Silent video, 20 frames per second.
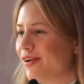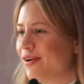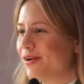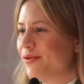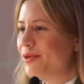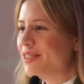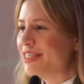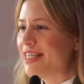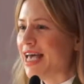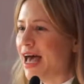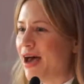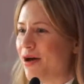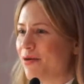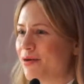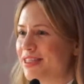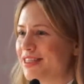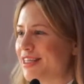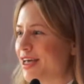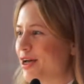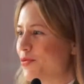What's
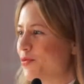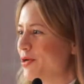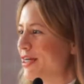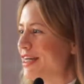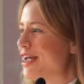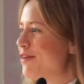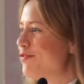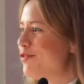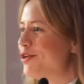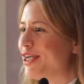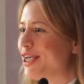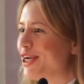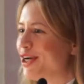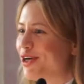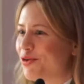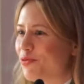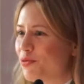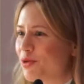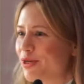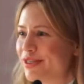we never
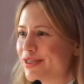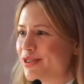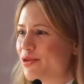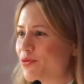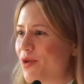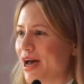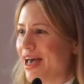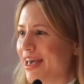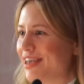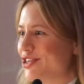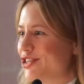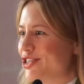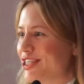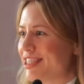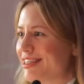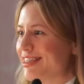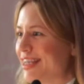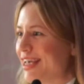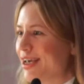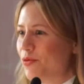hear. Where's the wife? Is she
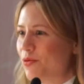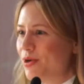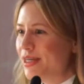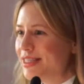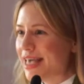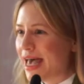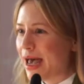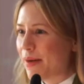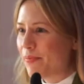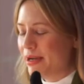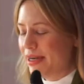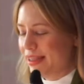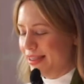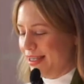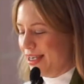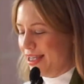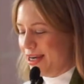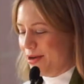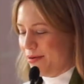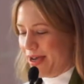dead? What's happening there?
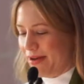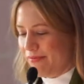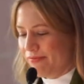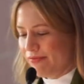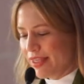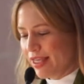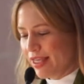Anyway.